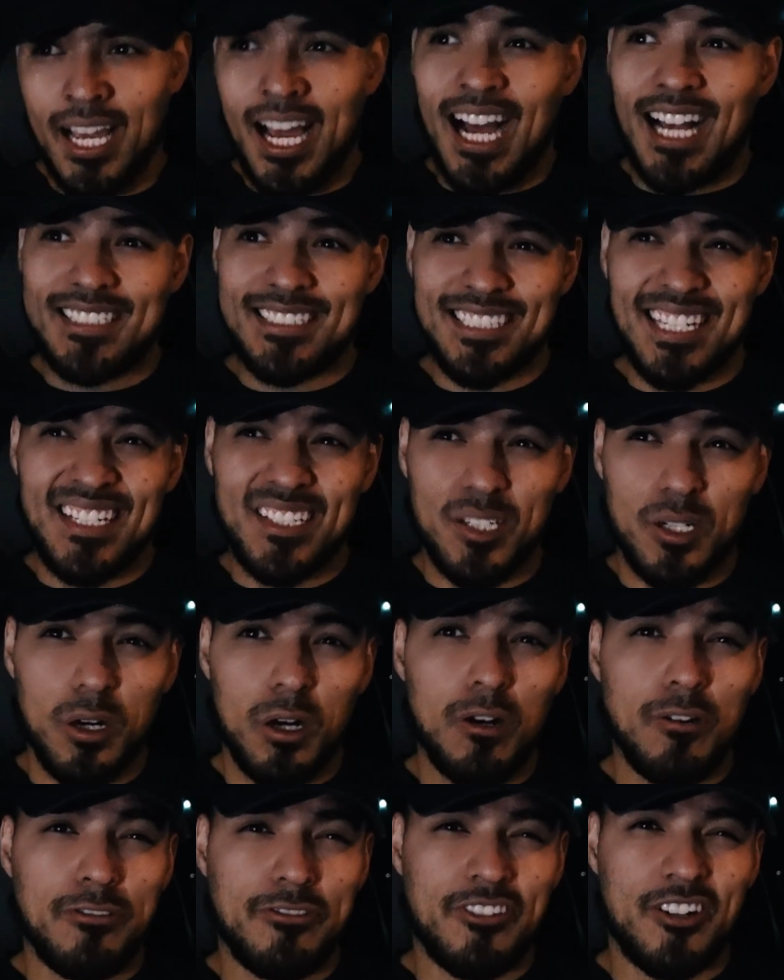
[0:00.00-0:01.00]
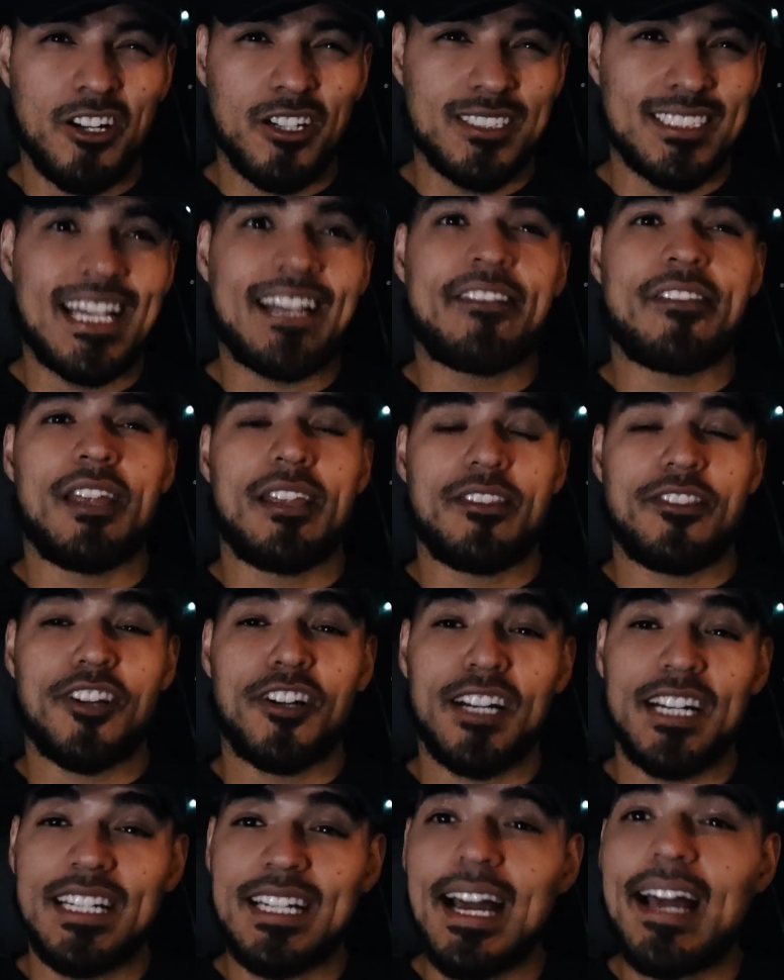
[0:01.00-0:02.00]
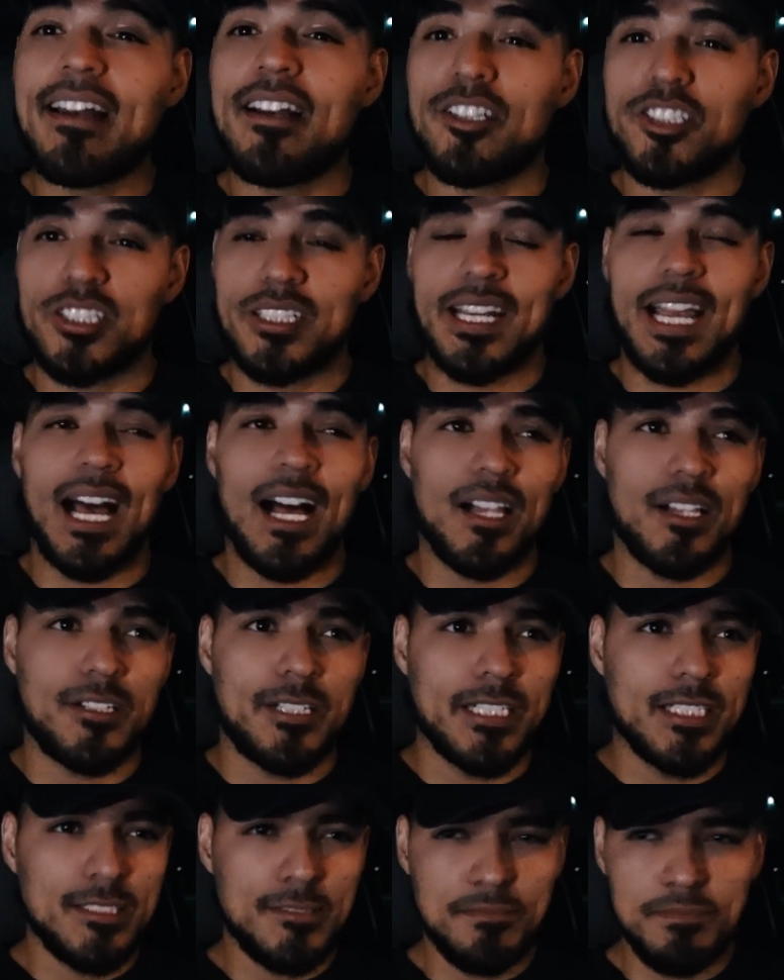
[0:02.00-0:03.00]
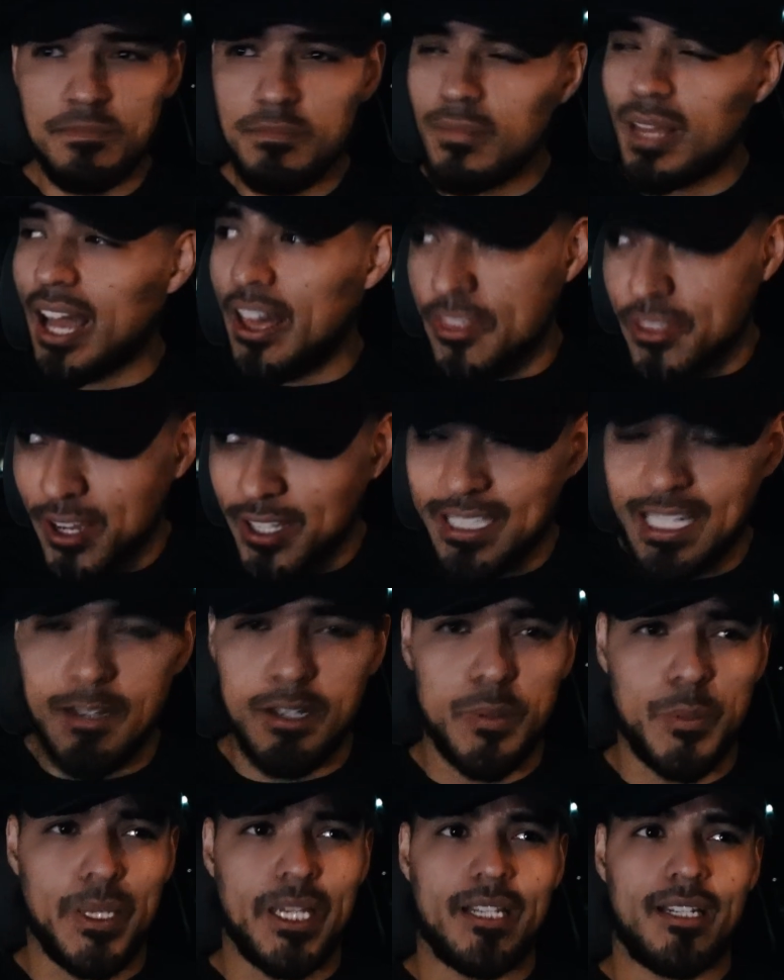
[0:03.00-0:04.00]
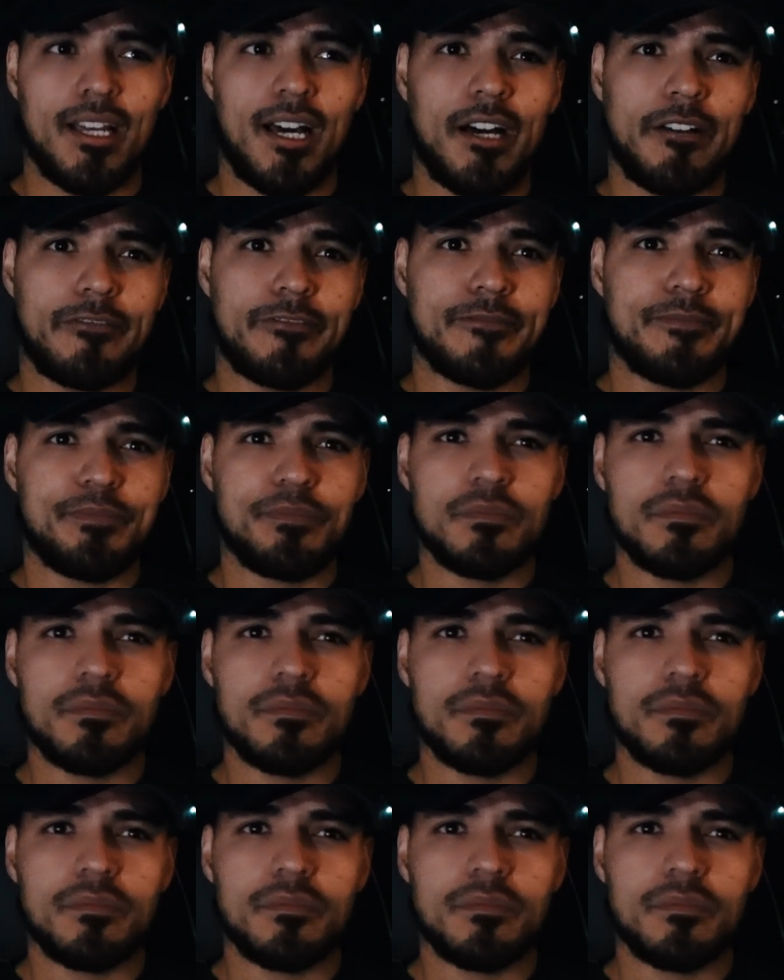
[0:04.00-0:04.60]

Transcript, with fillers: I set a goal first at 3,900 calories. I thought that would be enough